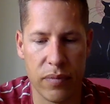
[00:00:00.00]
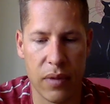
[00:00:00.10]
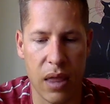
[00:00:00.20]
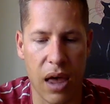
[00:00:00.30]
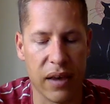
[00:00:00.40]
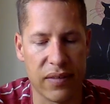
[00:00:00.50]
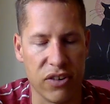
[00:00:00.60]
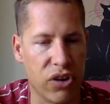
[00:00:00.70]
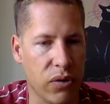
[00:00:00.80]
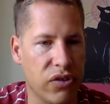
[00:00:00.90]

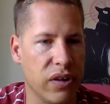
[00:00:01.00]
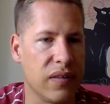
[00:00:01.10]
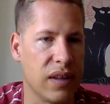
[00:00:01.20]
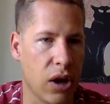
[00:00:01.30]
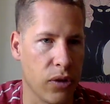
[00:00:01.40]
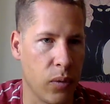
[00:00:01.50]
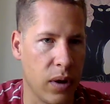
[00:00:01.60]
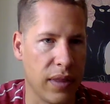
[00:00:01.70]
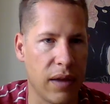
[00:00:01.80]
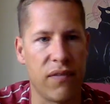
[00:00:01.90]
Oxytocin is the other
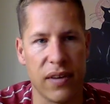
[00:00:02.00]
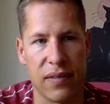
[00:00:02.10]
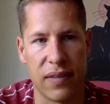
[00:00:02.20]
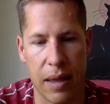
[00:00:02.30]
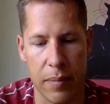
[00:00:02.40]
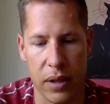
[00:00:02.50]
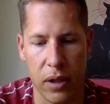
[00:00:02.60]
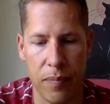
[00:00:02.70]
one that fits that bill.